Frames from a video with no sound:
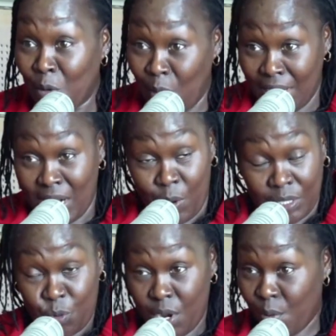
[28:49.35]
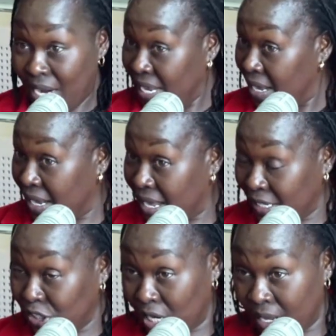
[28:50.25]
right now we are running a
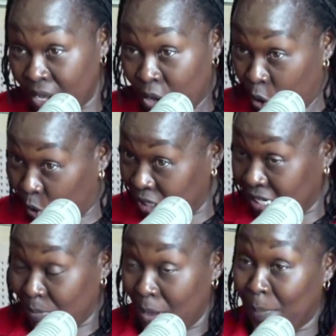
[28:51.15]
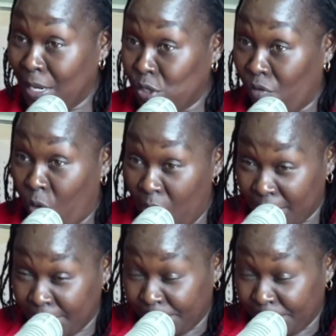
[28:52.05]
culture audit at my place of work